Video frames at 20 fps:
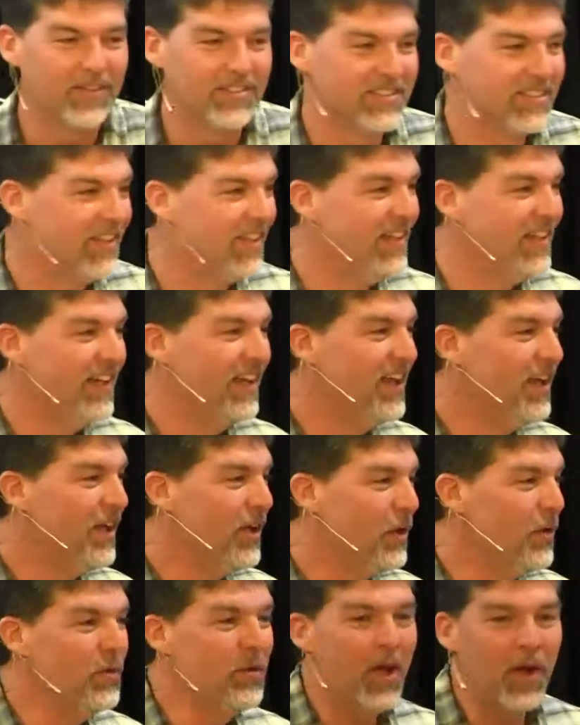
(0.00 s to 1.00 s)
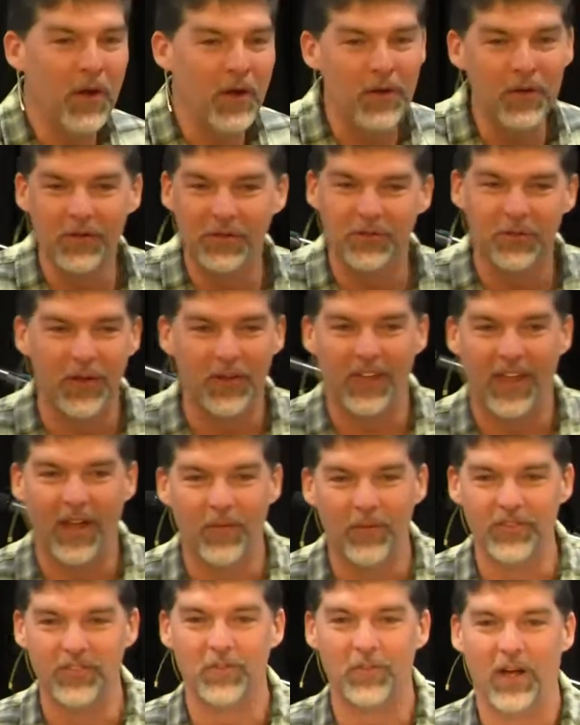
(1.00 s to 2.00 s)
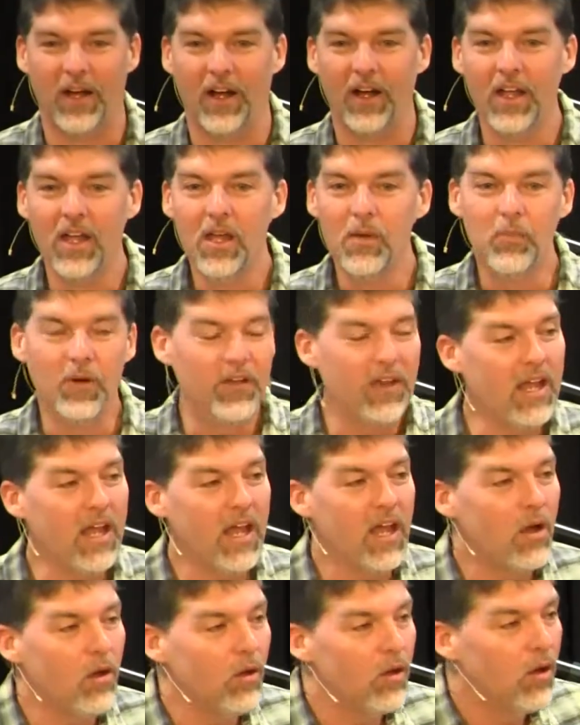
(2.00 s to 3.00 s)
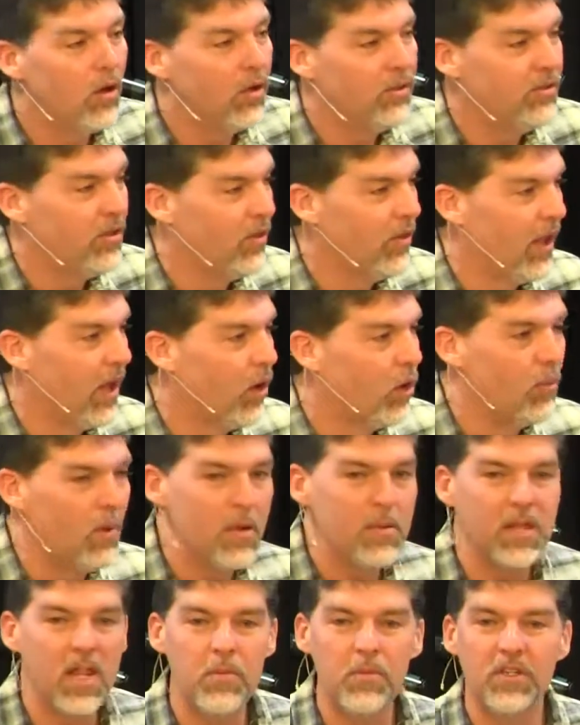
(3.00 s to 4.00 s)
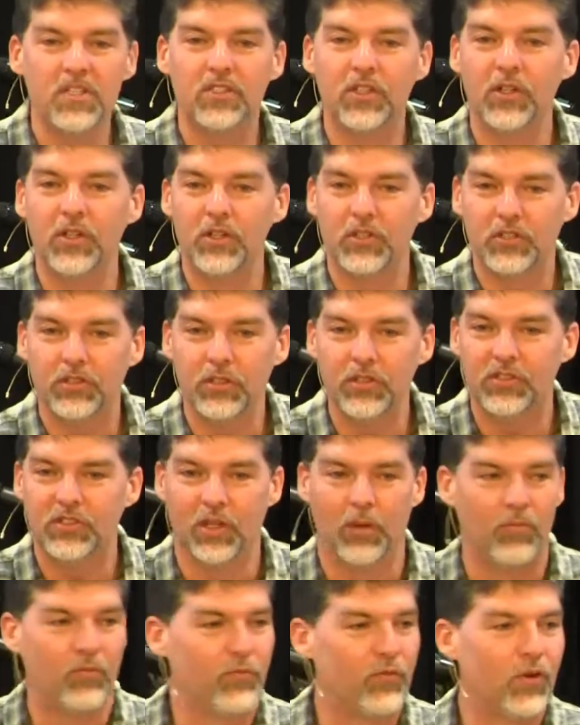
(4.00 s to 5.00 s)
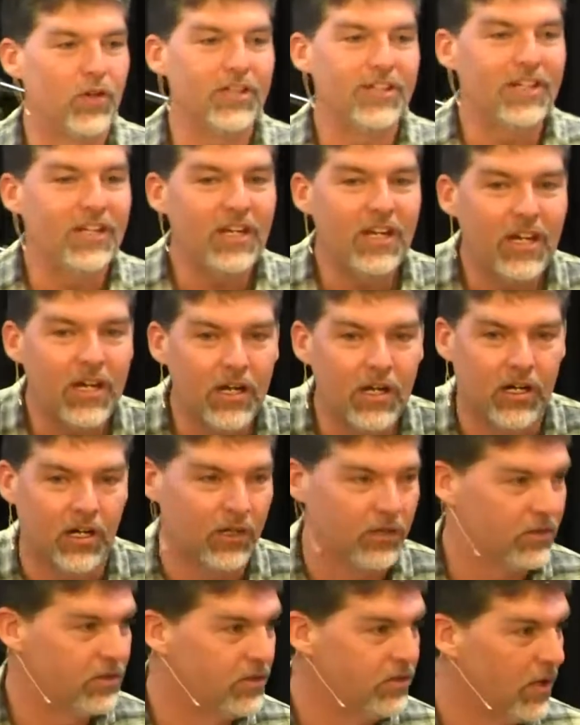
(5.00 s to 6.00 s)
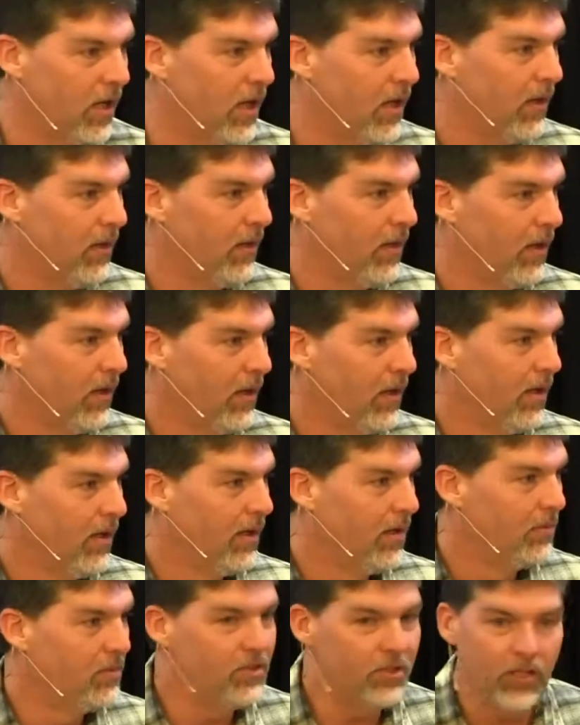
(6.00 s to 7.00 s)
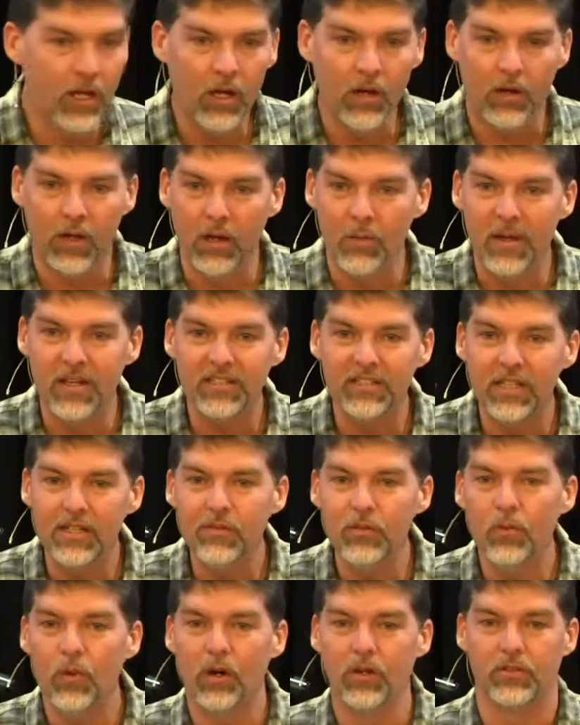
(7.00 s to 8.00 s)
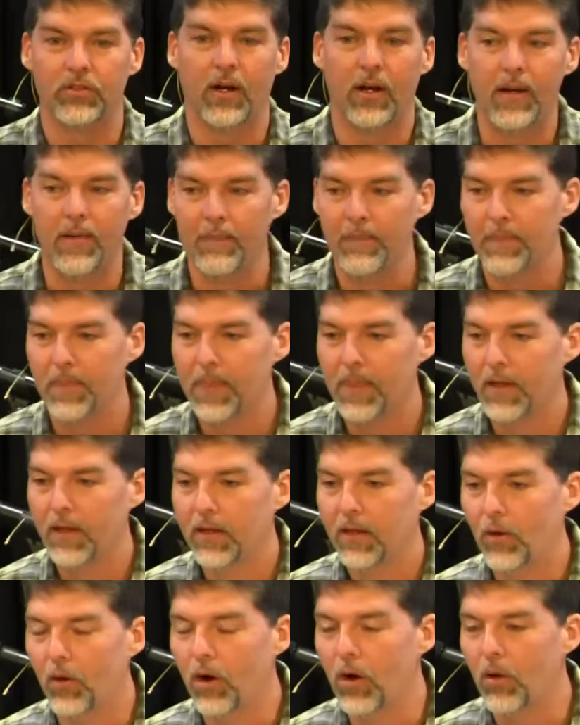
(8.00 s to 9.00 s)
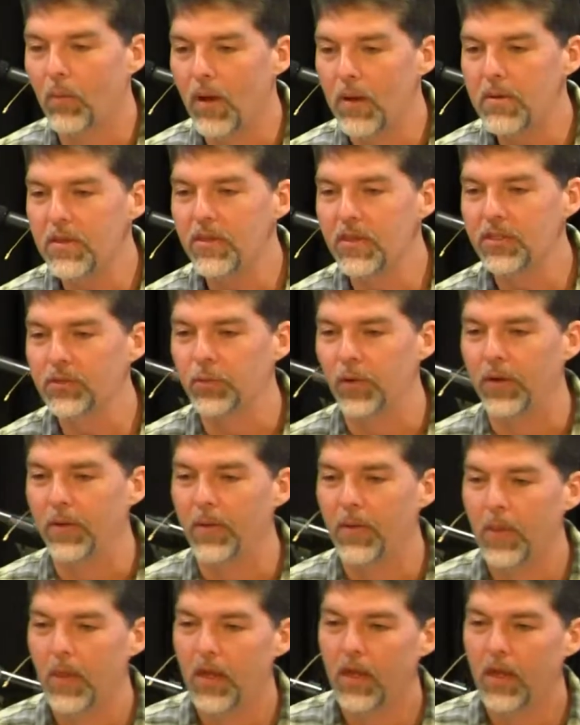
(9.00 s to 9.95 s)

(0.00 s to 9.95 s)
I was in. Who knows what that was about? But they held on to that. Or maybe they misunderstood something for years, right? But you know, and it makes it even worse, right? Or, or maybe this one.